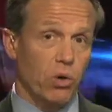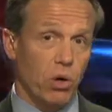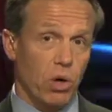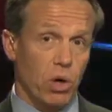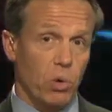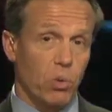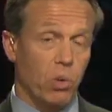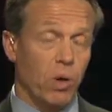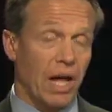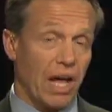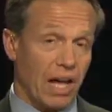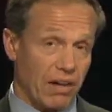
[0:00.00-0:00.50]

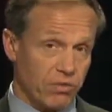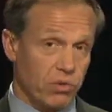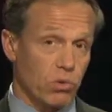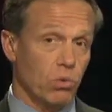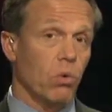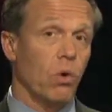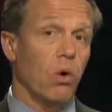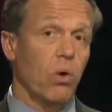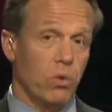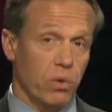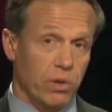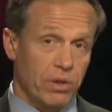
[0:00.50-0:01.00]
York will have a
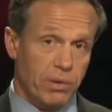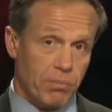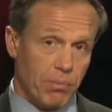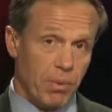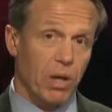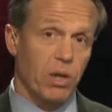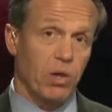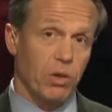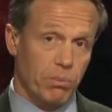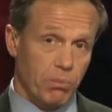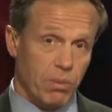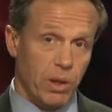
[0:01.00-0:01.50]
role in the
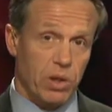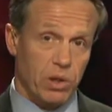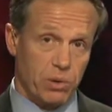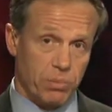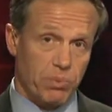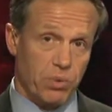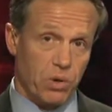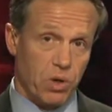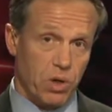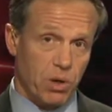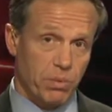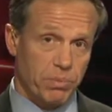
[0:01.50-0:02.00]
Mueller
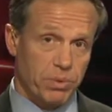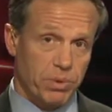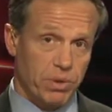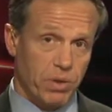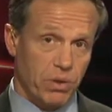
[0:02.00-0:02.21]
probe,